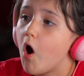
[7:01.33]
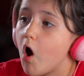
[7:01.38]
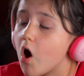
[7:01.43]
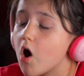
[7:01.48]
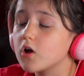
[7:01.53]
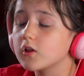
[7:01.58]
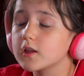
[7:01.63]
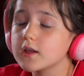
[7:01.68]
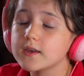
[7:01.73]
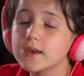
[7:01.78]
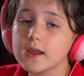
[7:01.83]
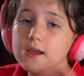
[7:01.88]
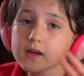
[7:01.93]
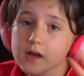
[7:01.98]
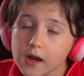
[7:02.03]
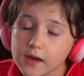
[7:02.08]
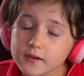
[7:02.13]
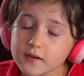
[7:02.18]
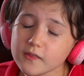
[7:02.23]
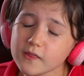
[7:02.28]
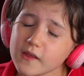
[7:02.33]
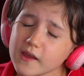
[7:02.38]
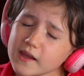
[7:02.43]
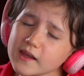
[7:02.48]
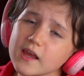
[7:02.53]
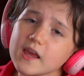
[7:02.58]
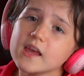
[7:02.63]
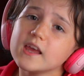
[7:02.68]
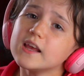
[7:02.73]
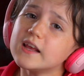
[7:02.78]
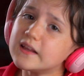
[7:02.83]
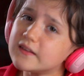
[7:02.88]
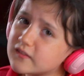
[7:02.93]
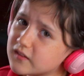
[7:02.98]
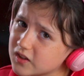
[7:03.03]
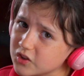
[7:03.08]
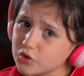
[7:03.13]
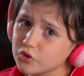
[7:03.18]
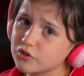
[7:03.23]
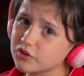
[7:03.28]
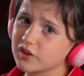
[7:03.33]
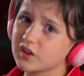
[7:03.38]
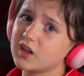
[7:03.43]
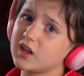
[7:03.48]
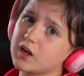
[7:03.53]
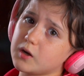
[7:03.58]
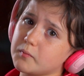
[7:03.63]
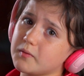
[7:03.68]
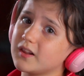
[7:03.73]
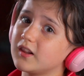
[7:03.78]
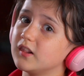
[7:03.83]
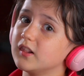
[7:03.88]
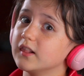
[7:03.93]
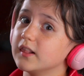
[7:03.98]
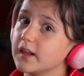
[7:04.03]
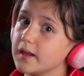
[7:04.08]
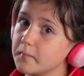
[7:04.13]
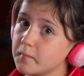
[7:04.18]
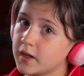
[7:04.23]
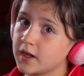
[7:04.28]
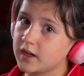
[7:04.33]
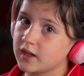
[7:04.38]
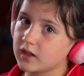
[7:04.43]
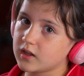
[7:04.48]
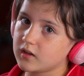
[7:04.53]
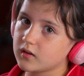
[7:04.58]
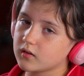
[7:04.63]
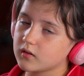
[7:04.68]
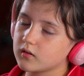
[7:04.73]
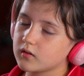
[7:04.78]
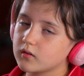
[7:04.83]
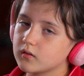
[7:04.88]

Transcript: holiday kind of thing, it's usually gonna be limited